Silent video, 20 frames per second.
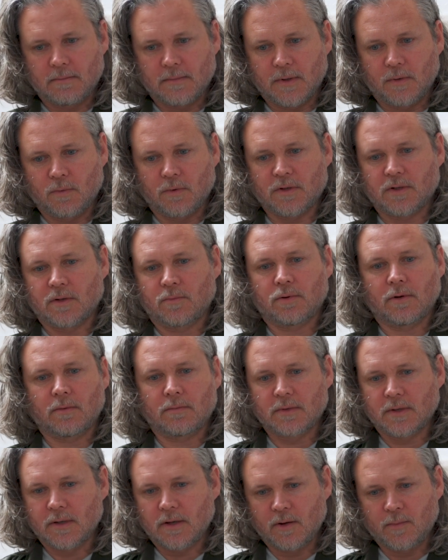it wasn't a
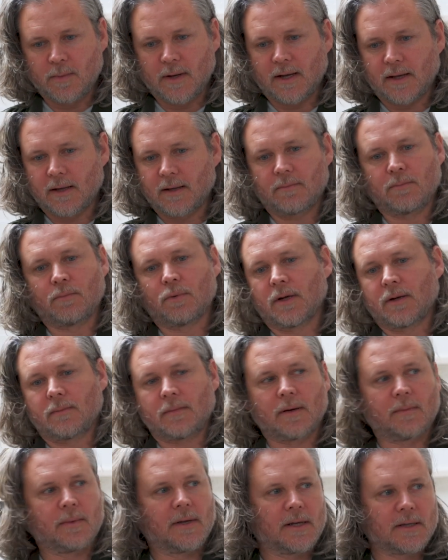problem to go back and bring
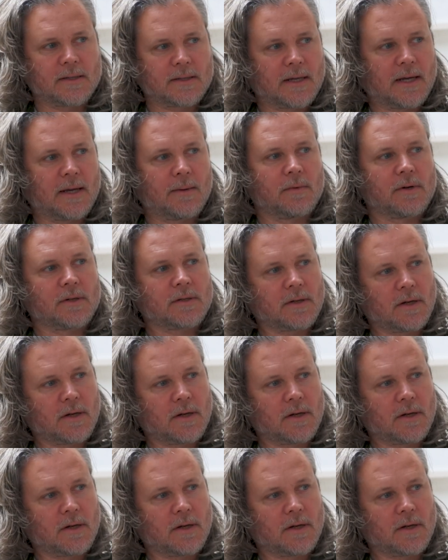my biggest camera.